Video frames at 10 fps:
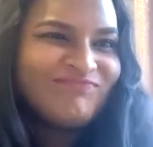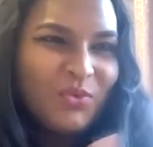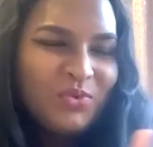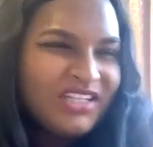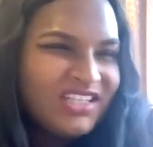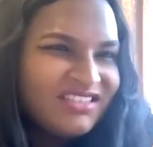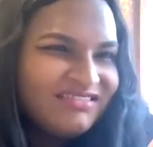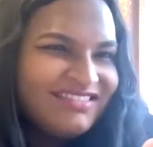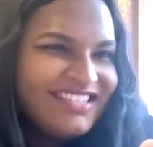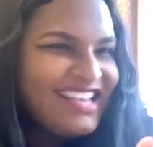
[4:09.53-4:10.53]

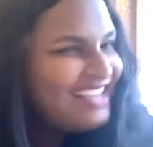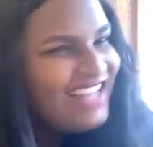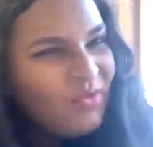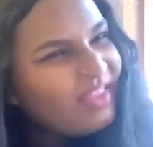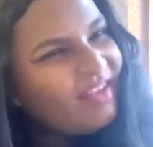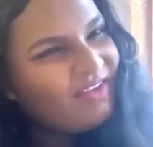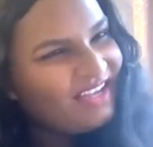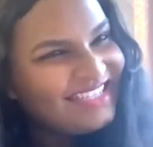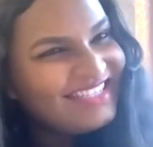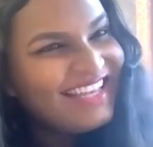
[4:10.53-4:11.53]
Well, is that what that
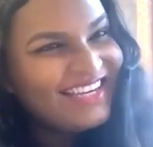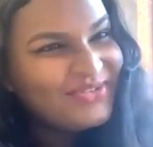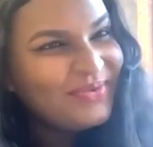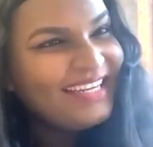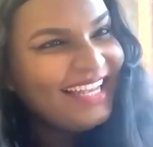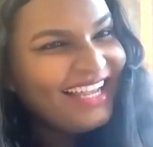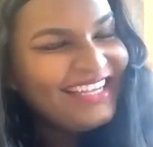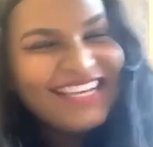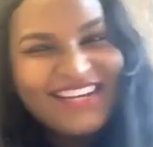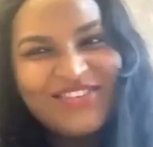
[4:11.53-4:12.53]
factor's there to
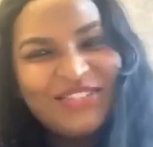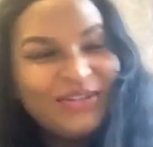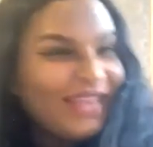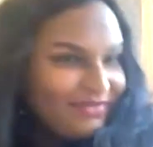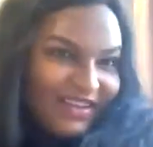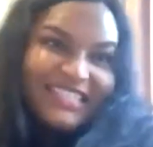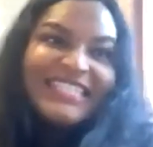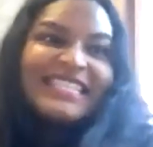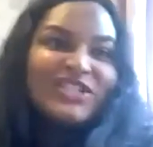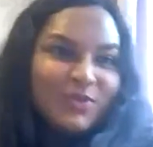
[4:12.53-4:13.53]
analyse? Actually, no, that factor's
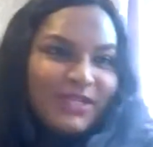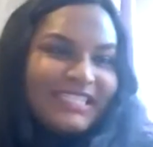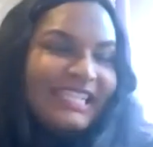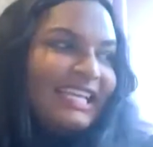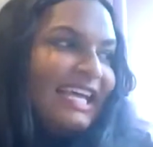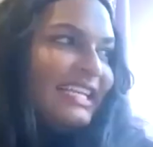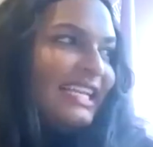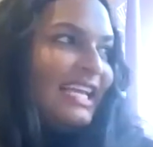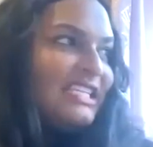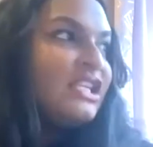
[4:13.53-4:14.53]
there to
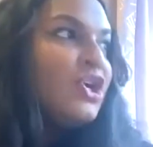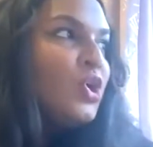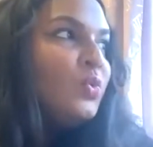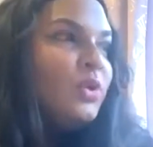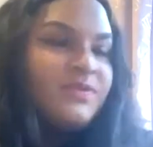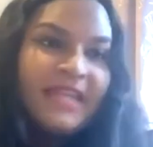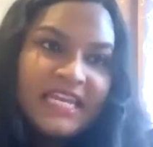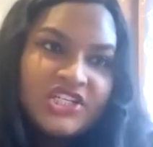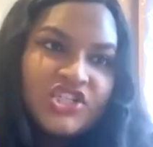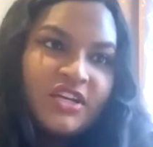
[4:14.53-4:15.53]
analyse what
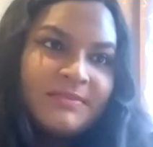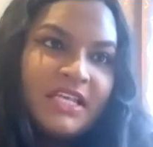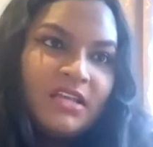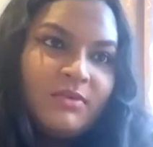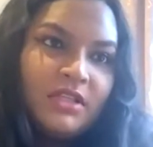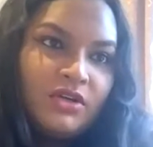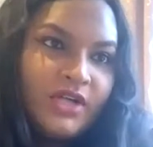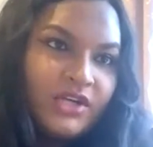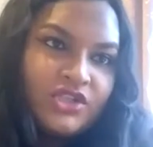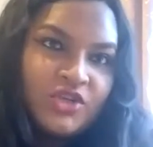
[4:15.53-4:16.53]
relationships he
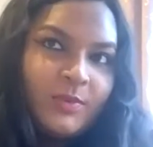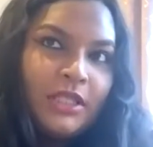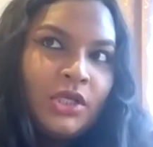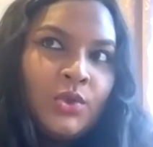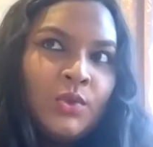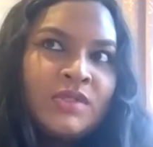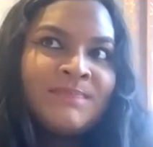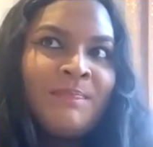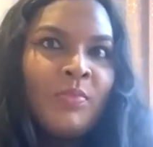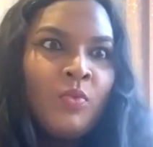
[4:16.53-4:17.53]
or she will lose,
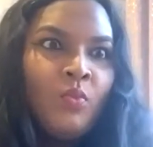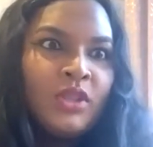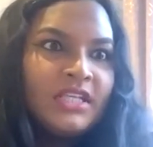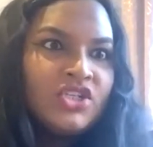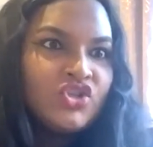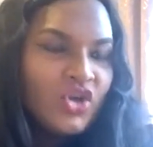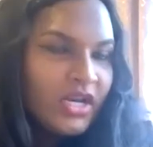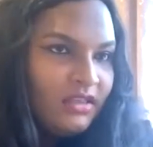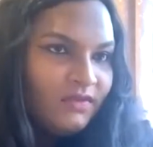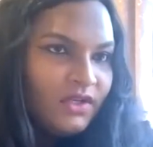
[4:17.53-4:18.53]
what the
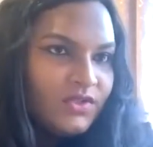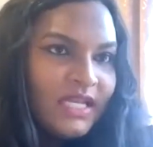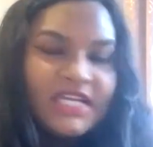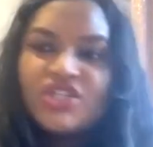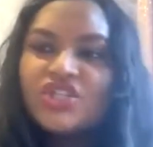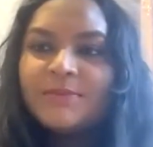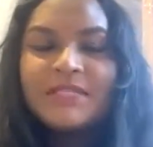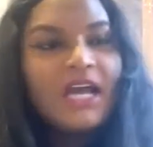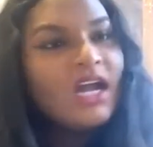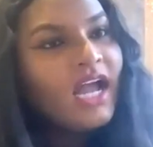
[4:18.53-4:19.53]
strength of those relationships
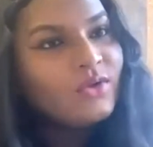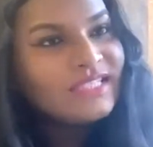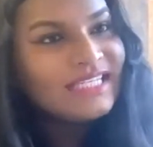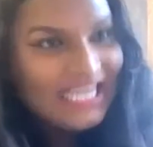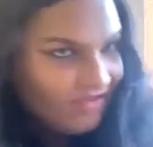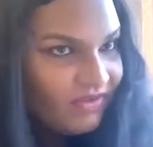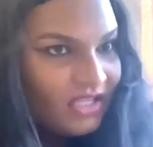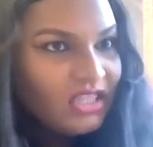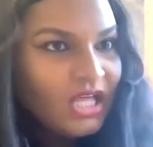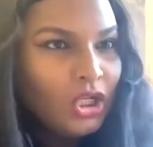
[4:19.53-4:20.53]
are, how
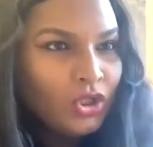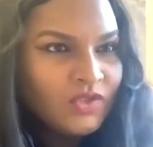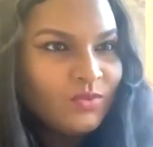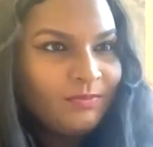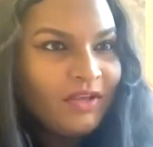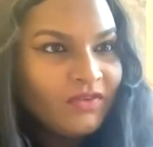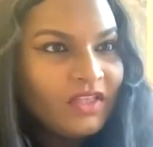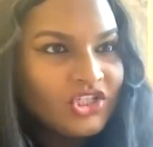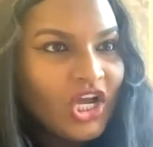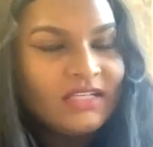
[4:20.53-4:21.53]
significant that loss will be for the
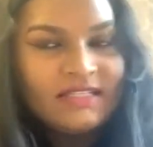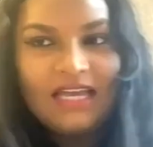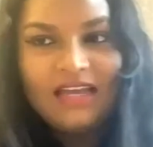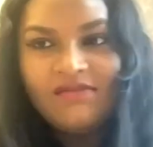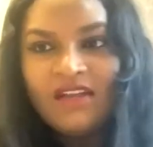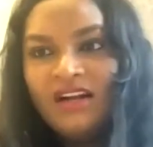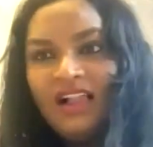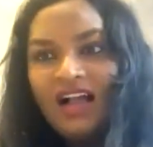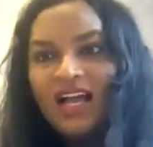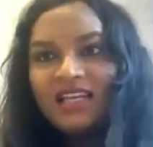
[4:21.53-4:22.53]
child's life.
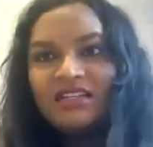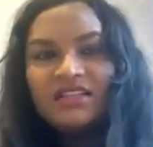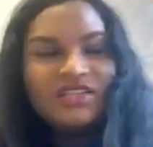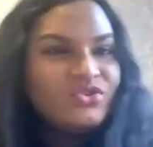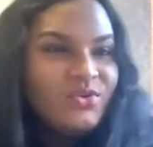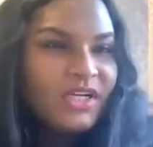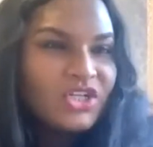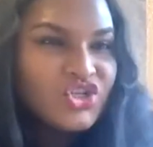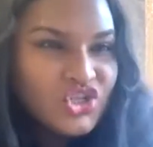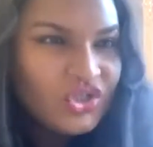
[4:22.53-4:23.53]
And the social worker
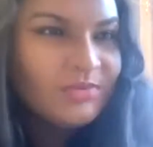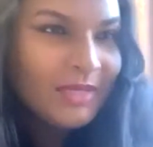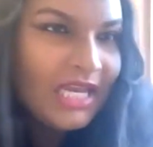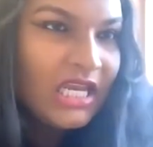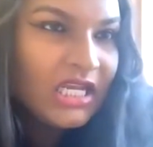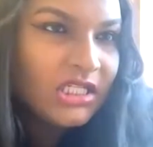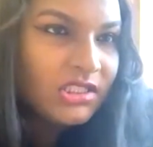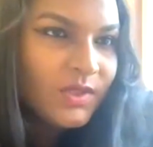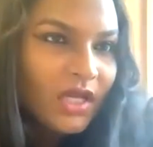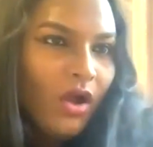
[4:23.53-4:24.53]
should be
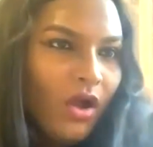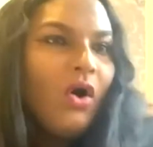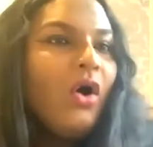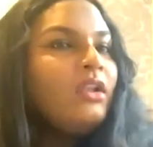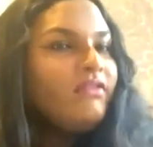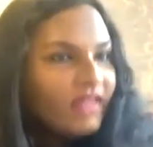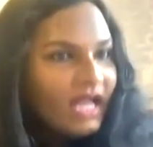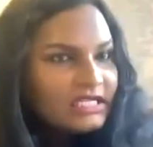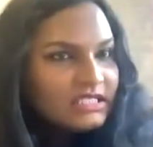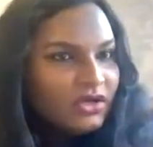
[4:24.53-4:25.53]
including all of
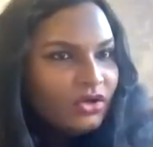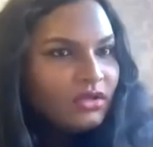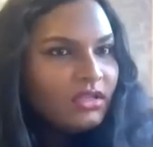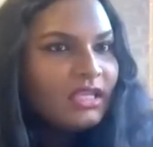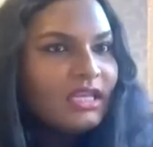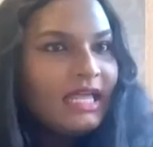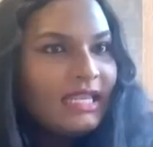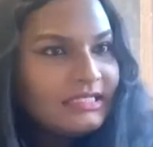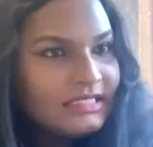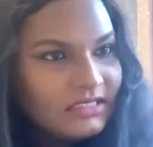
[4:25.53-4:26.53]
that under the
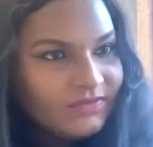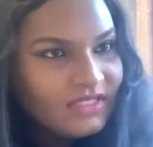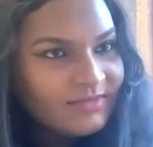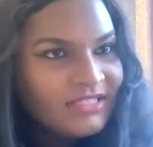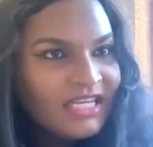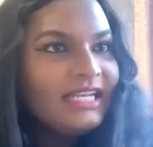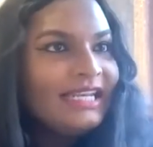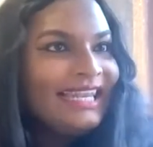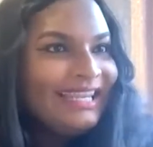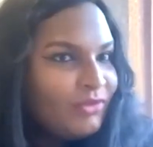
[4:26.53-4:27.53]
analysis of this particular
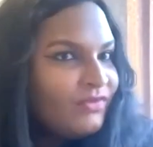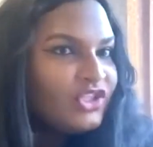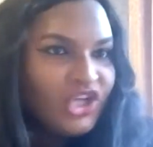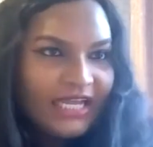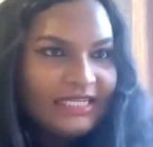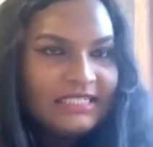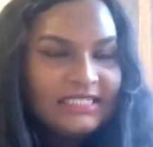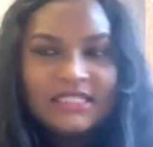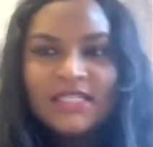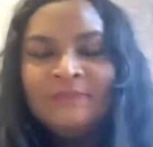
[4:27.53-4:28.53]
limb of the
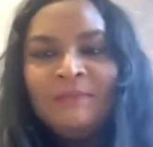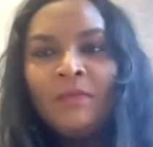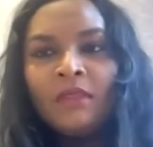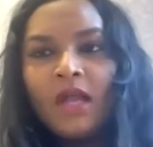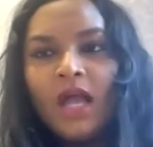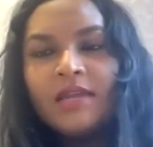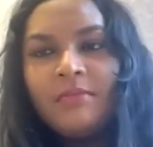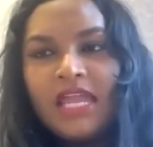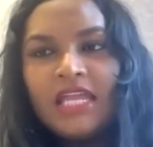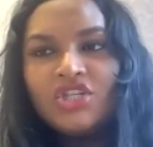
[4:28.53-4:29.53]
checklist and
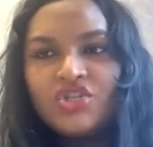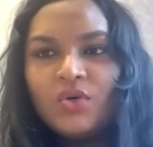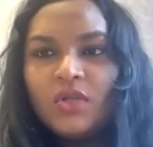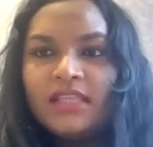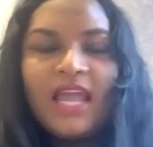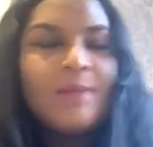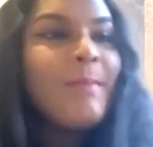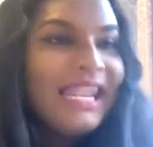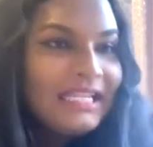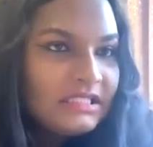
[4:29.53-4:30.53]
making sure that they
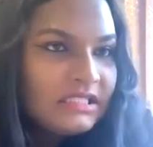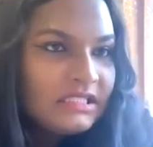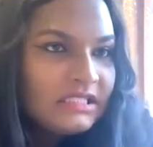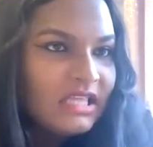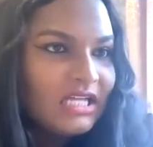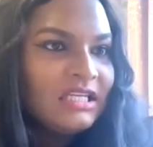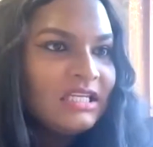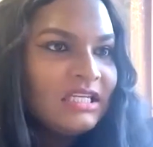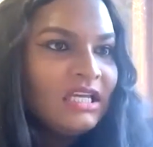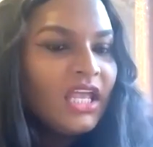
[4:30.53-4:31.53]
balance that
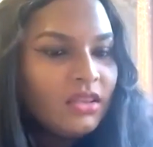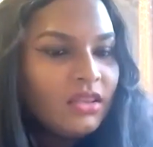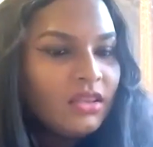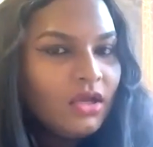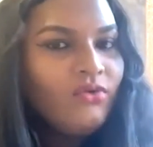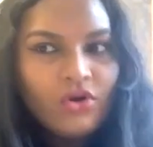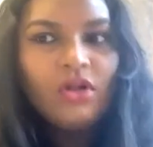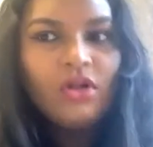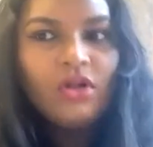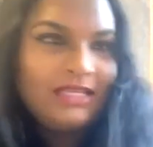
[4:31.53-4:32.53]
in the
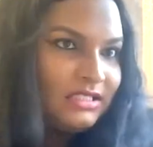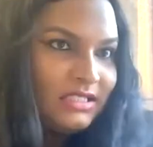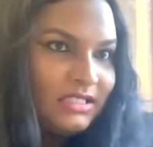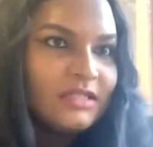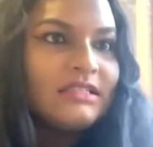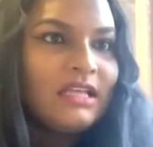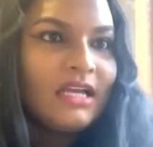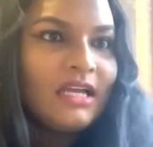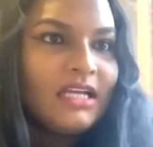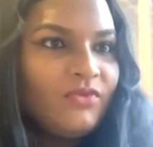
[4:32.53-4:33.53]
overall balancing
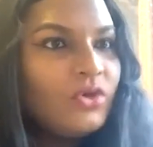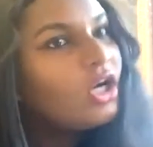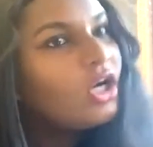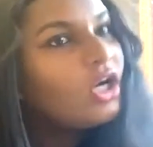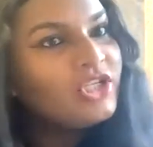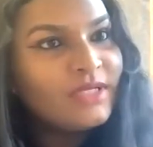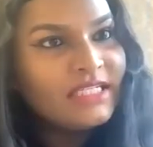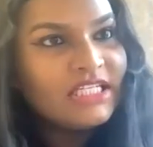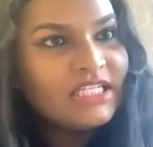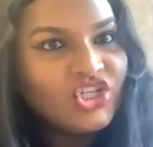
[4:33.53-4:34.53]
exercise before coming to
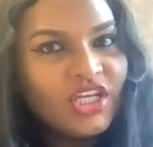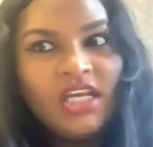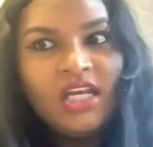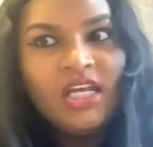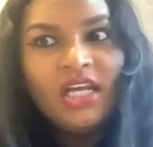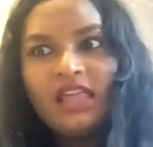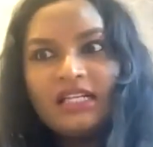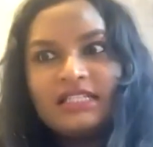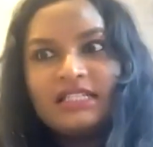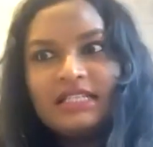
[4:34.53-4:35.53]
a decision
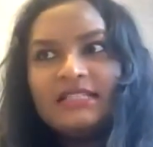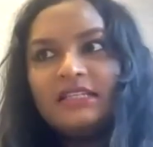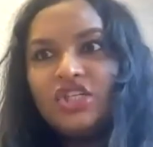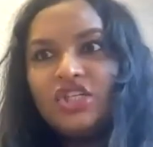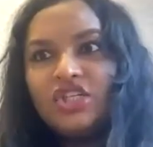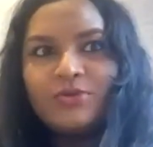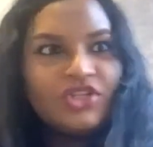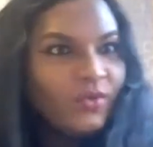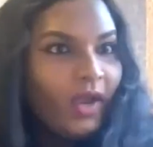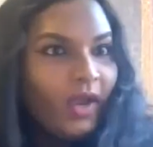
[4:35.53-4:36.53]
that says that
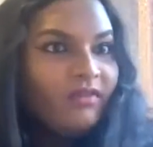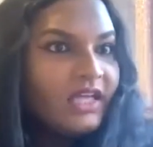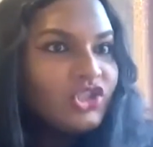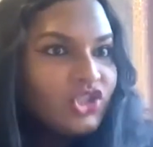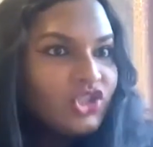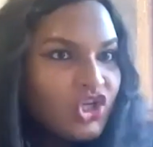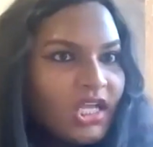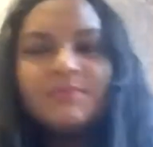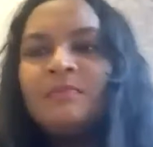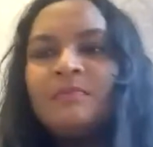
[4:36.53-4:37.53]
adoption is right for that
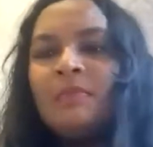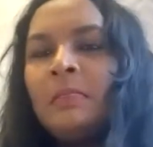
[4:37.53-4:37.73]
child.